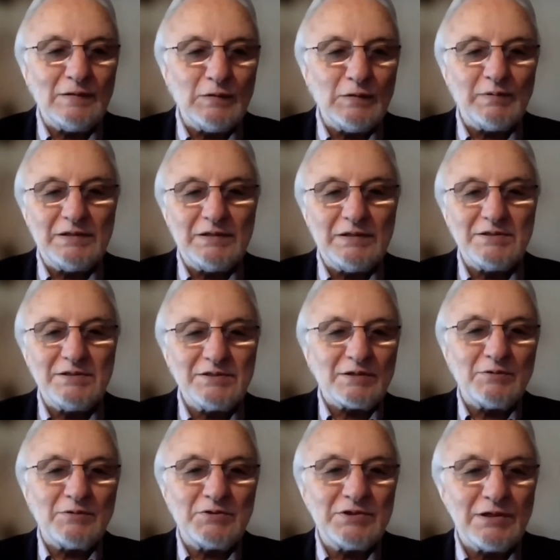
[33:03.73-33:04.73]
The fact
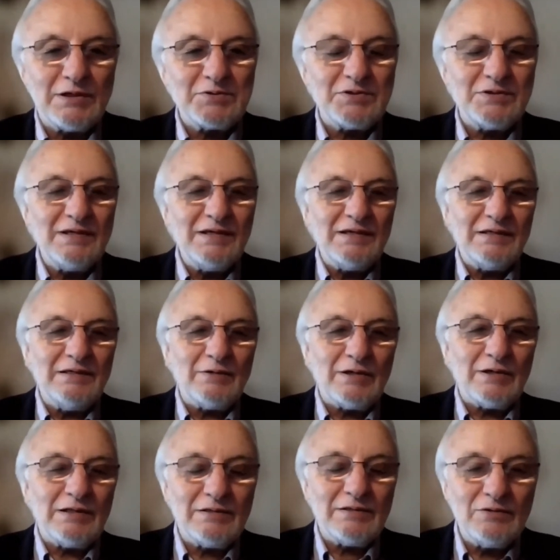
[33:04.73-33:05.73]
that it is just
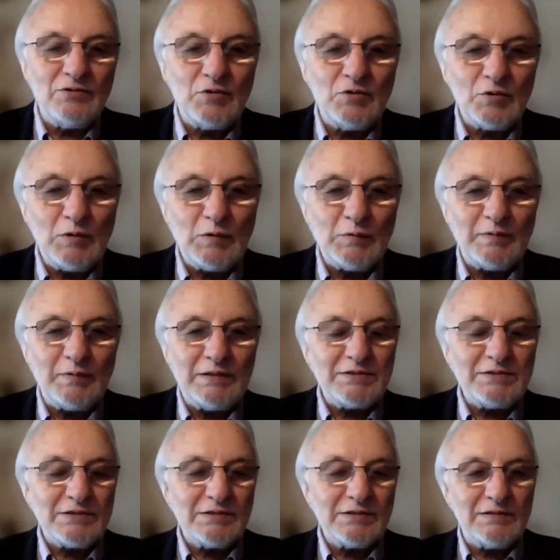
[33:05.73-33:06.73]
concentrated in developed
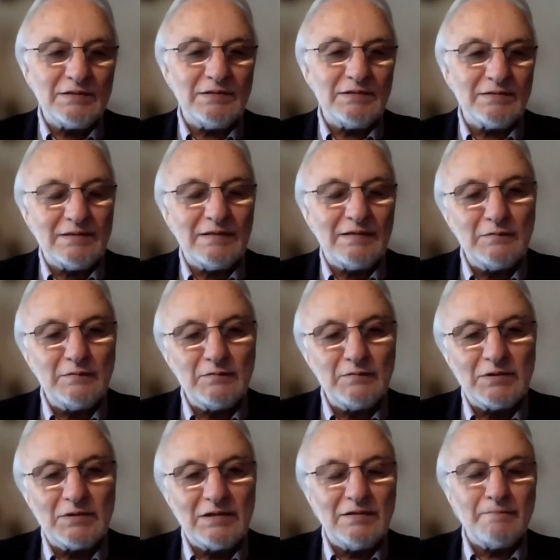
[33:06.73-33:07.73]
countries, but now
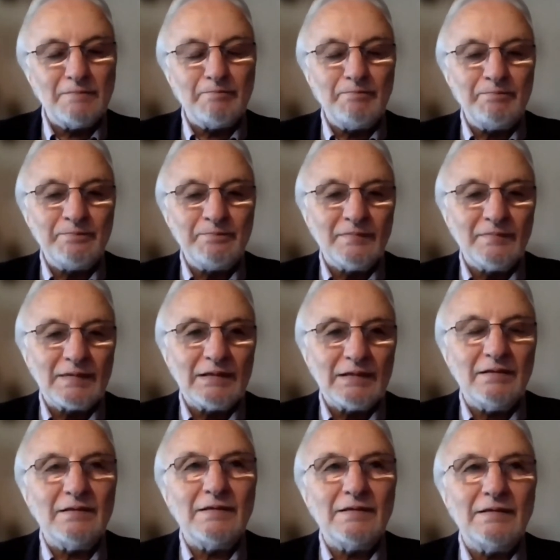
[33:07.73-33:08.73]
all
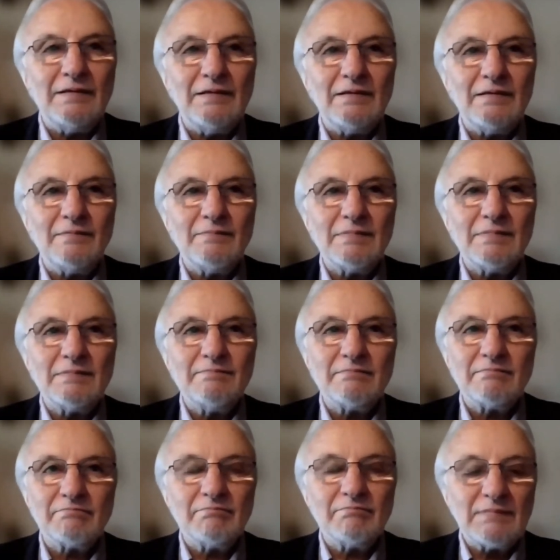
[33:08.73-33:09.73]
countries will
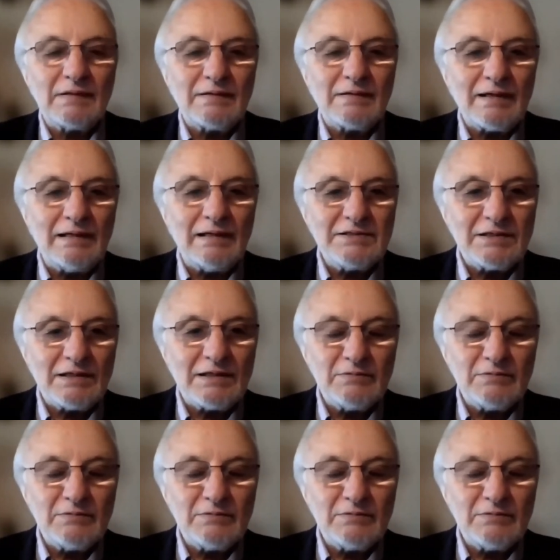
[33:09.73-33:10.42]
have to